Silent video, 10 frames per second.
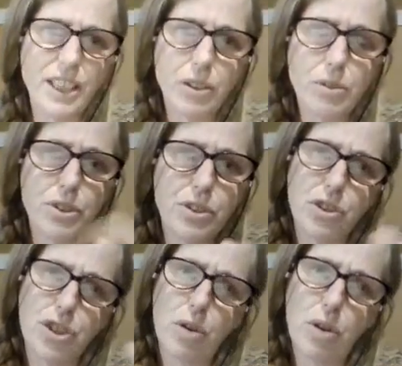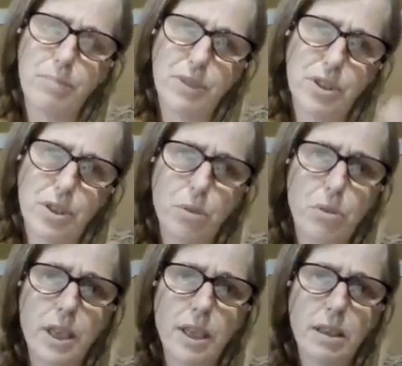you is to show up to do
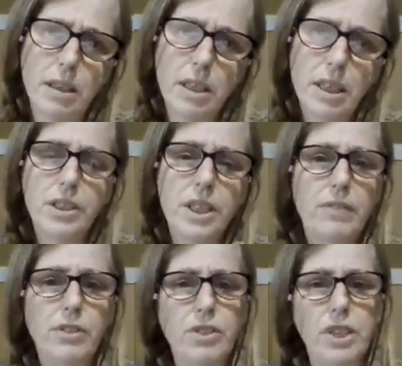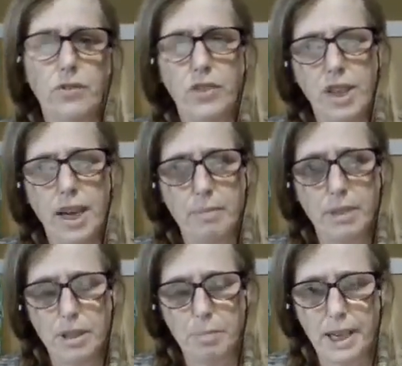it. to give yourself the time
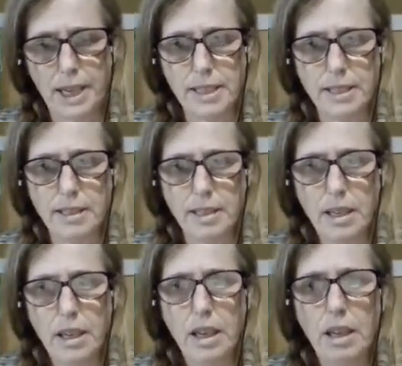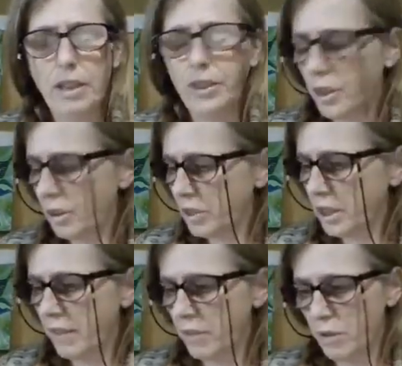and space, you know, to love and